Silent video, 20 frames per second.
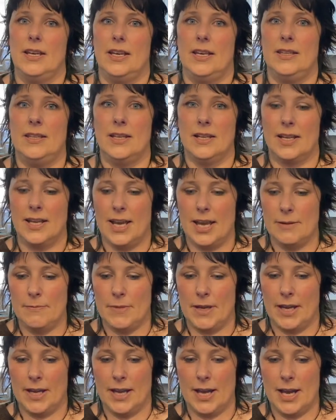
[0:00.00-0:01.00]
and then I came
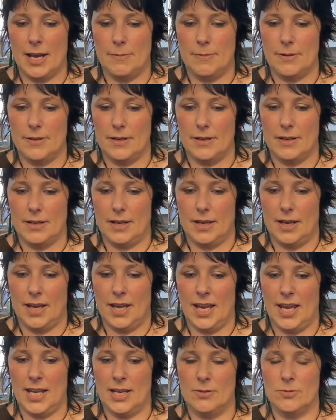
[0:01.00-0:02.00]
back up
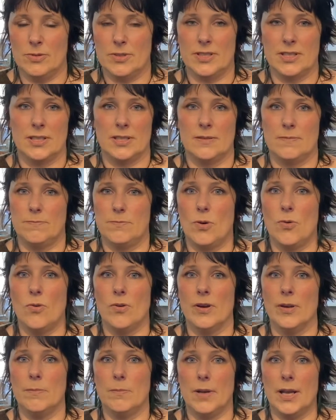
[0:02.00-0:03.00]
and it was just
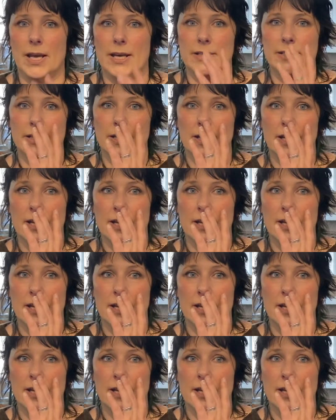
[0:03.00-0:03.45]
pouring blood.